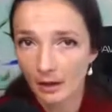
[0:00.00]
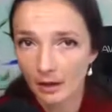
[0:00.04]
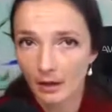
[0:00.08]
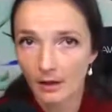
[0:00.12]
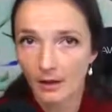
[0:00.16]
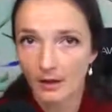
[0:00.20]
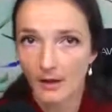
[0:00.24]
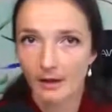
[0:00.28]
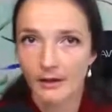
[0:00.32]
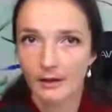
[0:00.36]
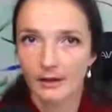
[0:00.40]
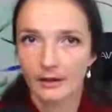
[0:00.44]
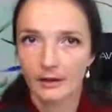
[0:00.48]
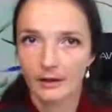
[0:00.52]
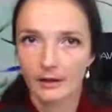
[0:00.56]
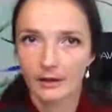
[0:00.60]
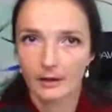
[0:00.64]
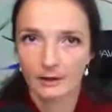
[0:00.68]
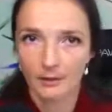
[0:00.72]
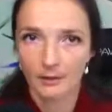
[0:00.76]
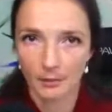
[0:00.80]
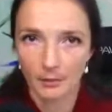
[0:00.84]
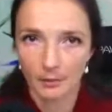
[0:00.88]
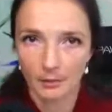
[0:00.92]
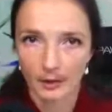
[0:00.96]
are
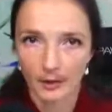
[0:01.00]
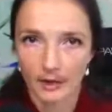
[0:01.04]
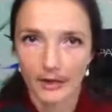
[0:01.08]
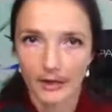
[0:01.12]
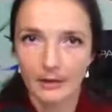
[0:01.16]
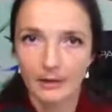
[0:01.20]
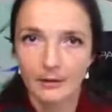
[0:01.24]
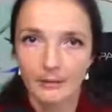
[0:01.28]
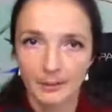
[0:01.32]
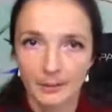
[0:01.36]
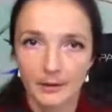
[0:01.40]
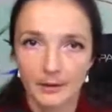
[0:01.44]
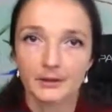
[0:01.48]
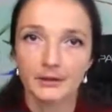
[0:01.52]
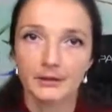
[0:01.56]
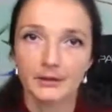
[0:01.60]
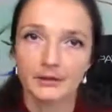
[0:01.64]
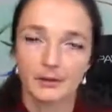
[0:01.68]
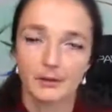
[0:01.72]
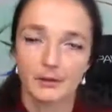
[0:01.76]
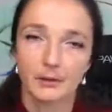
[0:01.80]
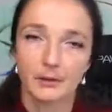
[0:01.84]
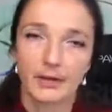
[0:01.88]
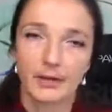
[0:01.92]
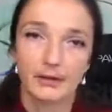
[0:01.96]
in a way built in
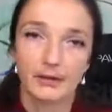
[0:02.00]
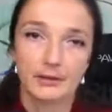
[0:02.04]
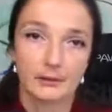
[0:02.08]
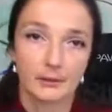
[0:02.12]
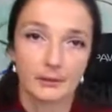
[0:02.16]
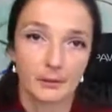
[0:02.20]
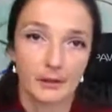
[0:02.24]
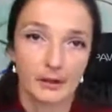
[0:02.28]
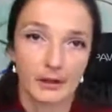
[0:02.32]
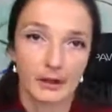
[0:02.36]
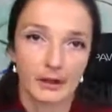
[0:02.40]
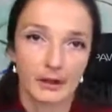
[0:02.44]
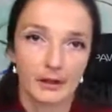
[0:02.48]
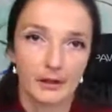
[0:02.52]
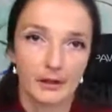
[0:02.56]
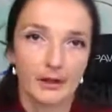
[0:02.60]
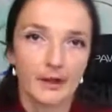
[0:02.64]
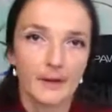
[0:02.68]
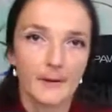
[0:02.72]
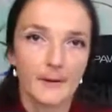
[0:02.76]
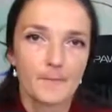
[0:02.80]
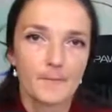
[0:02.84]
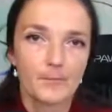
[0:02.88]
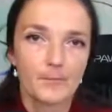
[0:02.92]
a way to where